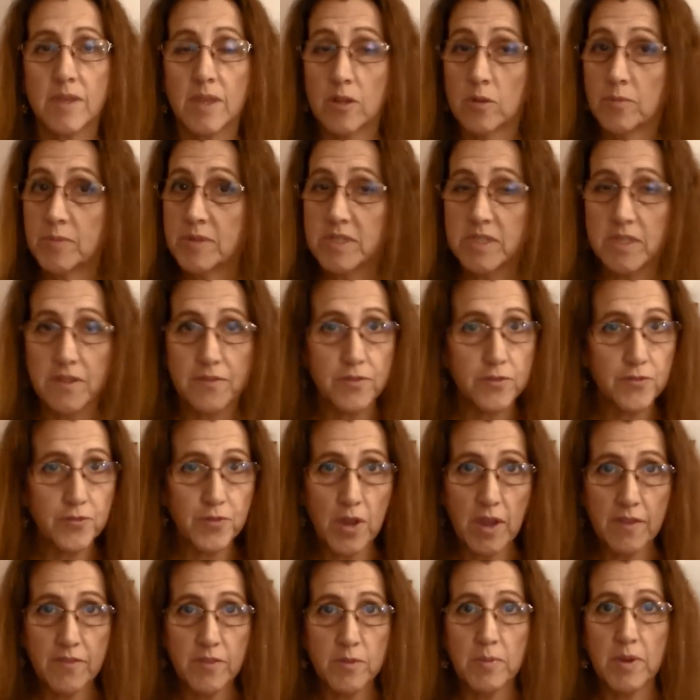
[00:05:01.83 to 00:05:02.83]
It'll be different
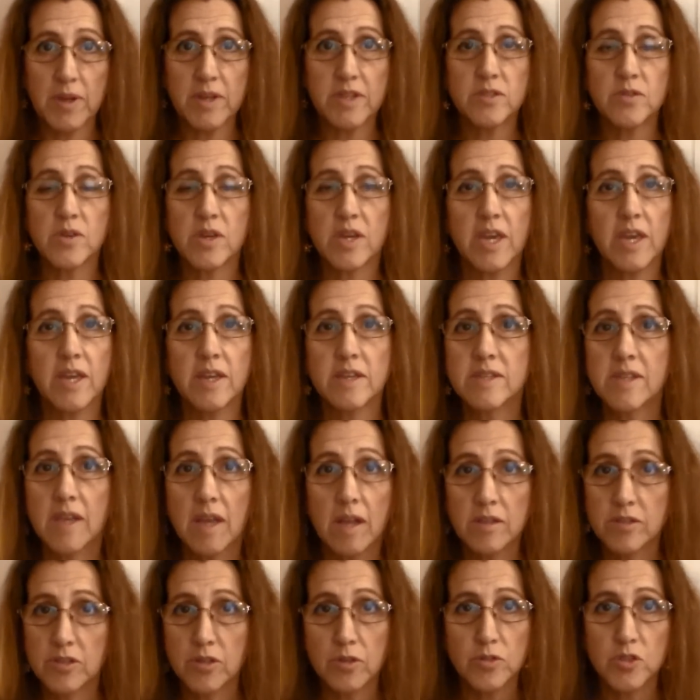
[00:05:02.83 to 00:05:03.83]
for everybody, so I can't
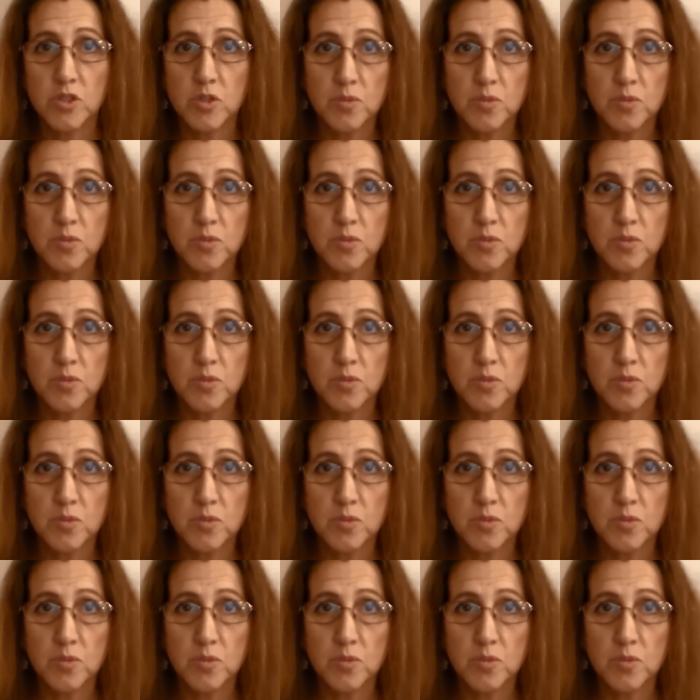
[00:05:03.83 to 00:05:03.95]
tell you